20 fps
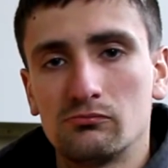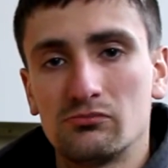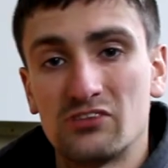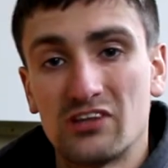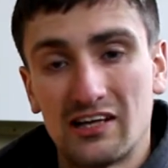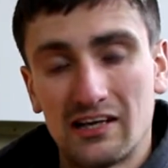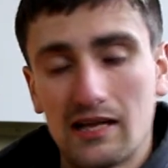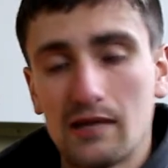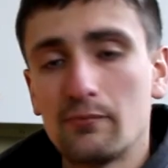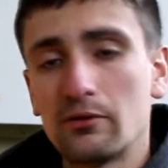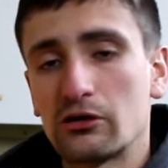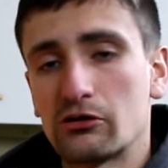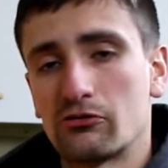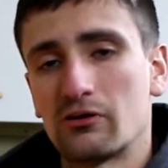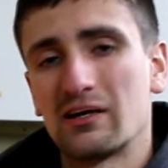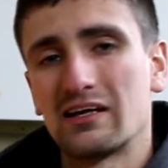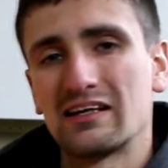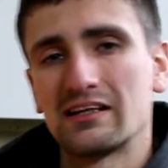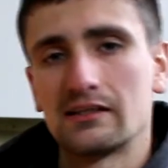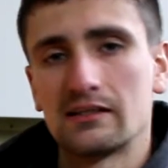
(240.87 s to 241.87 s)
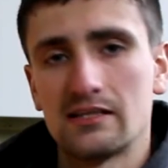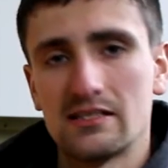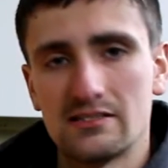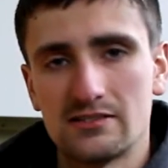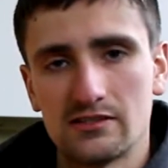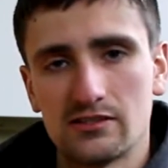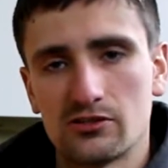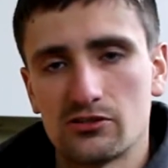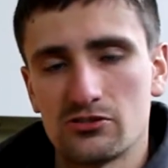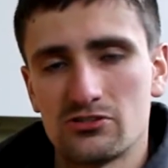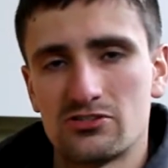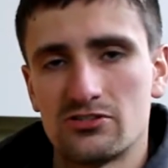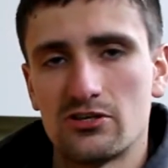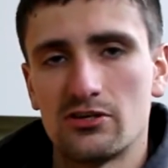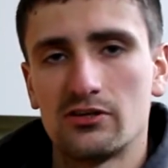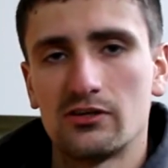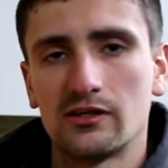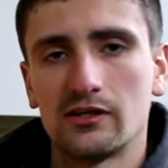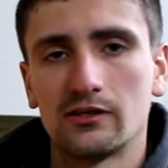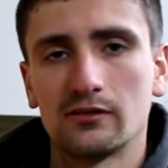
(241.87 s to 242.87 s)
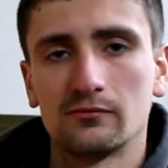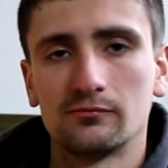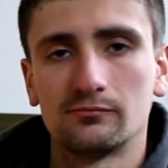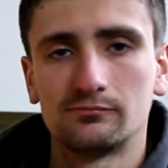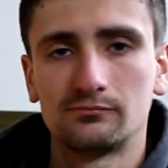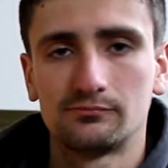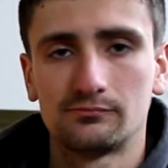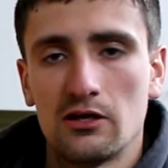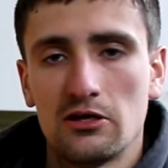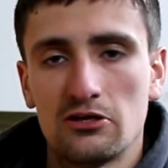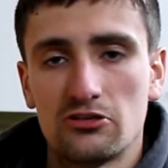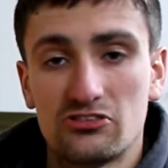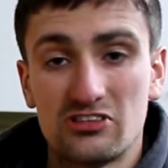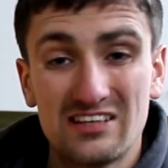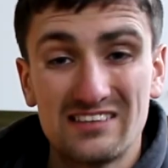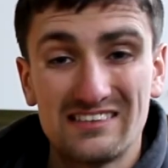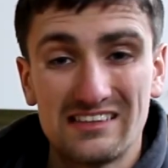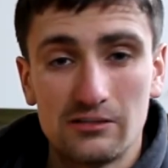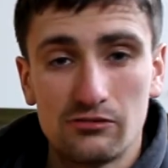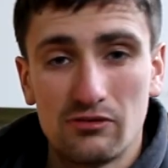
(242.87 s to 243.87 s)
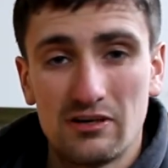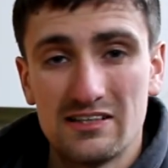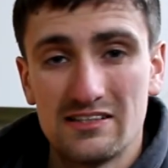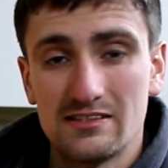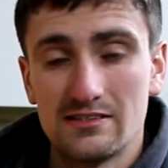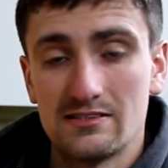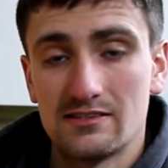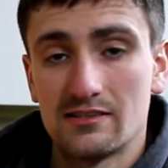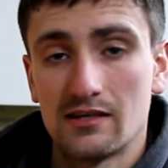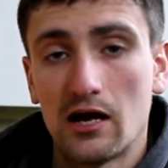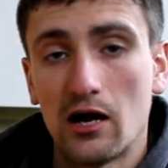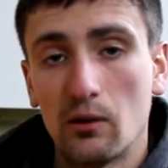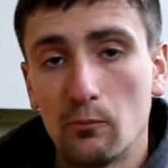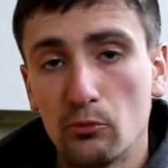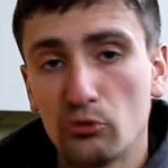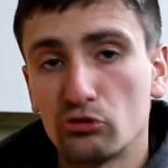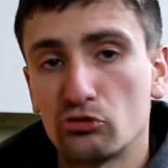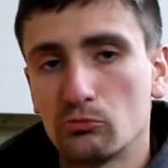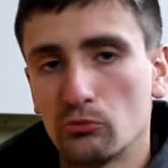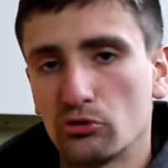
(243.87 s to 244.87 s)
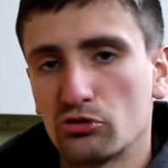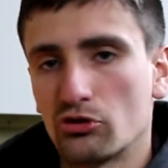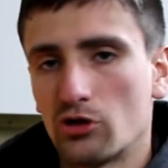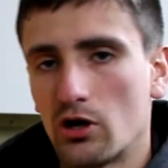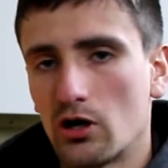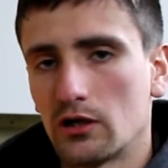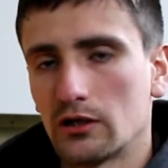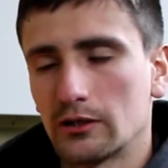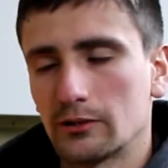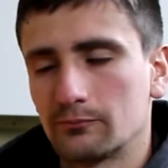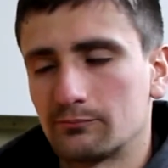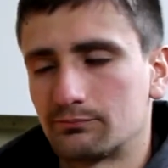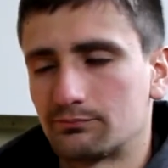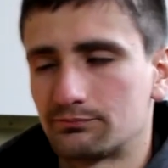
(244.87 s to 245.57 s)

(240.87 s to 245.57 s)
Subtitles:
dynamic rating isn't a concern here. Static ratings are much higher.